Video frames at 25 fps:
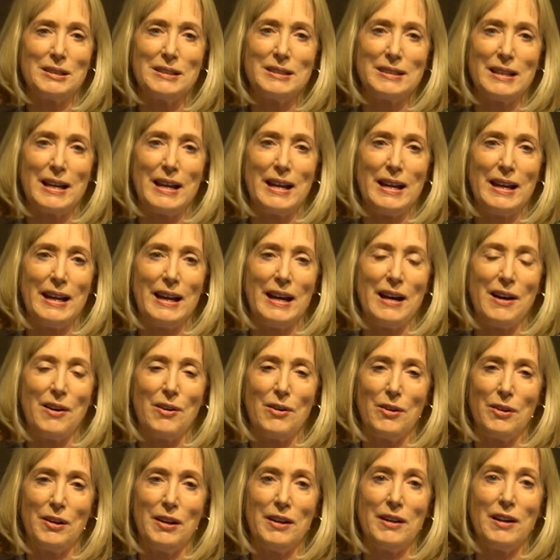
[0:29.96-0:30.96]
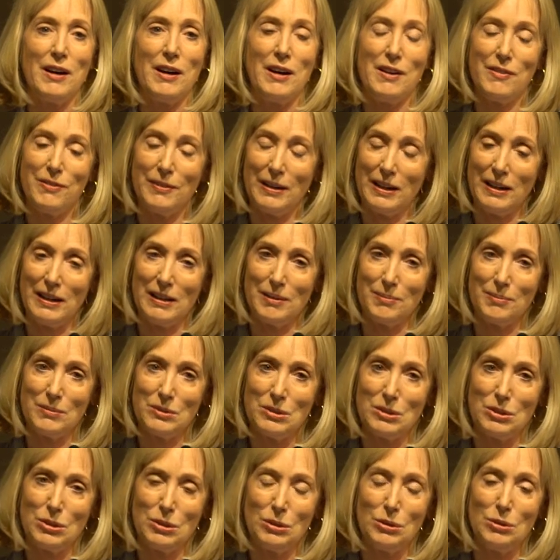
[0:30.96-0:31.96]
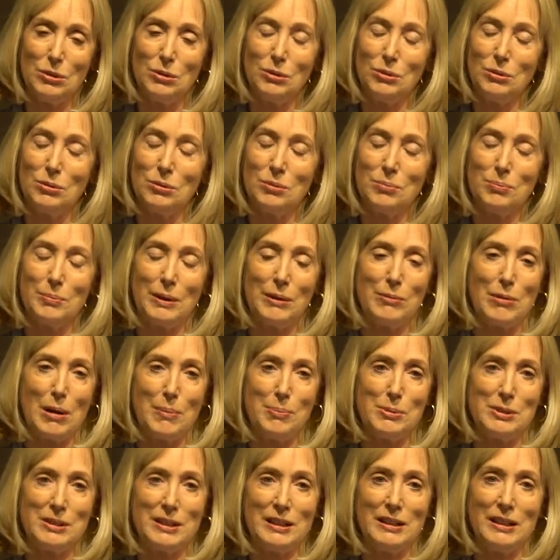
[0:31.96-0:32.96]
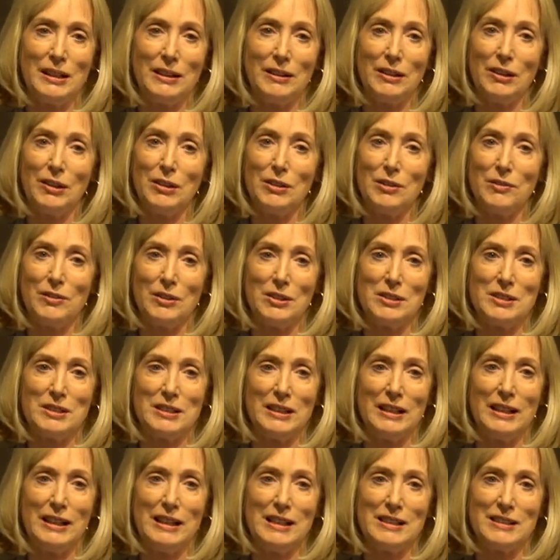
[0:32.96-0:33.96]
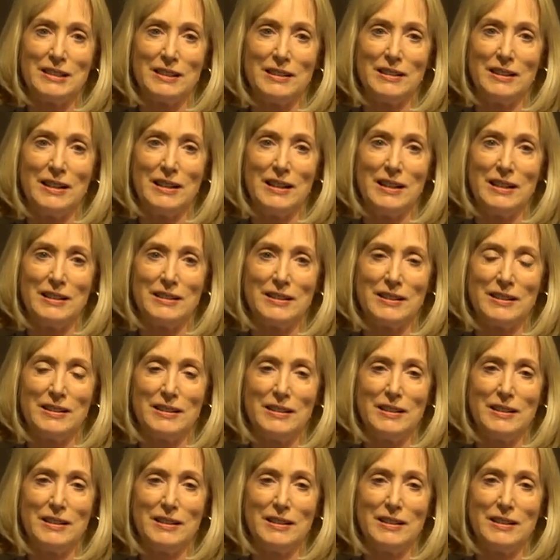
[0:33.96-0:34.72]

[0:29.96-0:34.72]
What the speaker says: to say how honoured I am to be representing the university here tonight,